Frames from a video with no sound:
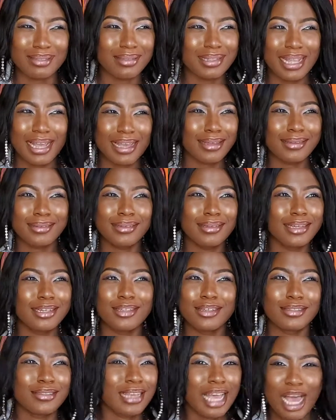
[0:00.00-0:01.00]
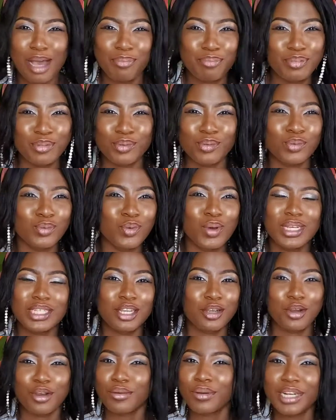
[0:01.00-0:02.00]
Like, it doesn't happen. What's the
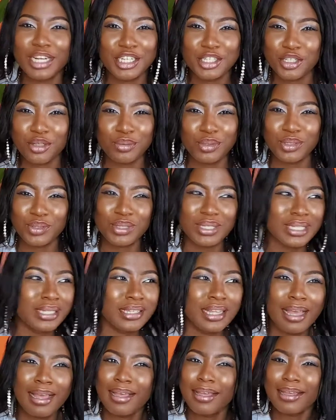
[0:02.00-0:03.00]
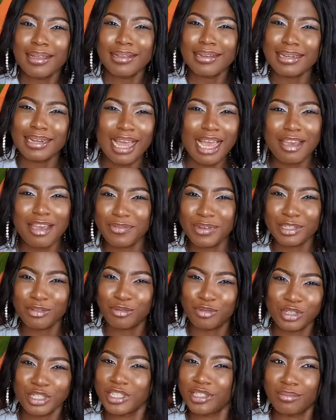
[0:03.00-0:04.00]
correlation between life and
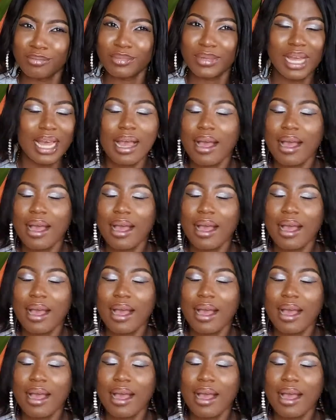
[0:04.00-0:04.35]
dream?